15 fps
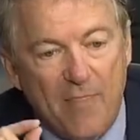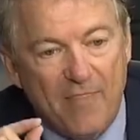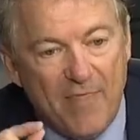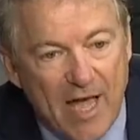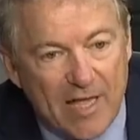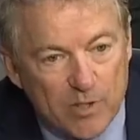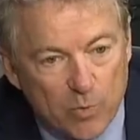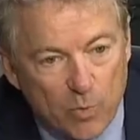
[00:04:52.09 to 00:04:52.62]

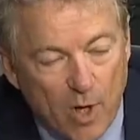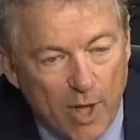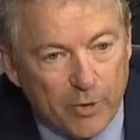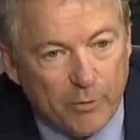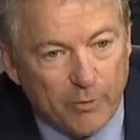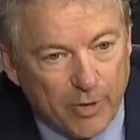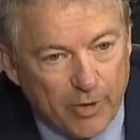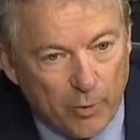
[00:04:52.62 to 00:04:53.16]
That's why
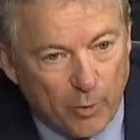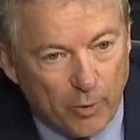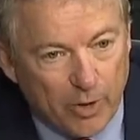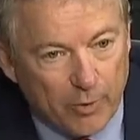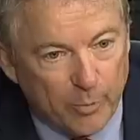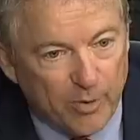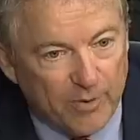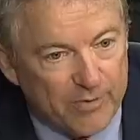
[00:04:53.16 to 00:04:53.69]
you're
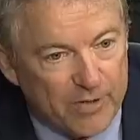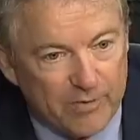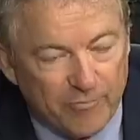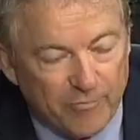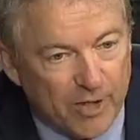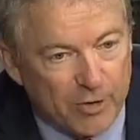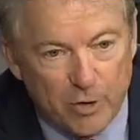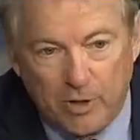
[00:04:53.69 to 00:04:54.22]
ignoring previous right.
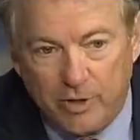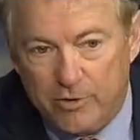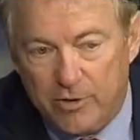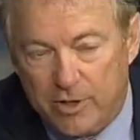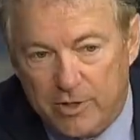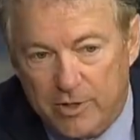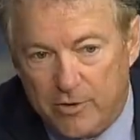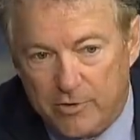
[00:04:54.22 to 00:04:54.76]
infection, because
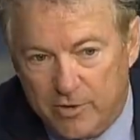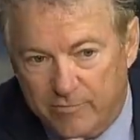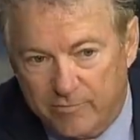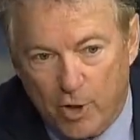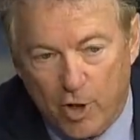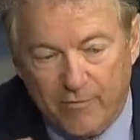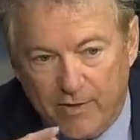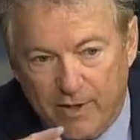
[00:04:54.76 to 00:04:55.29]
it doesn't
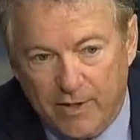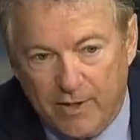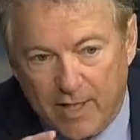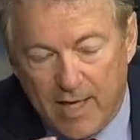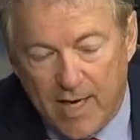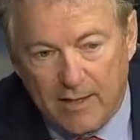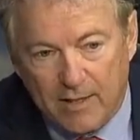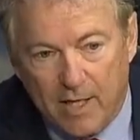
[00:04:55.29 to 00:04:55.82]
involve any of the
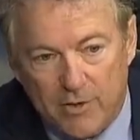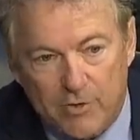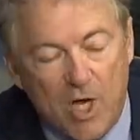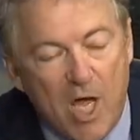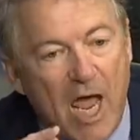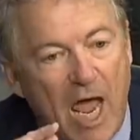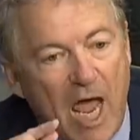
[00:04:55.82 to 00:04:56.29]
guidelines.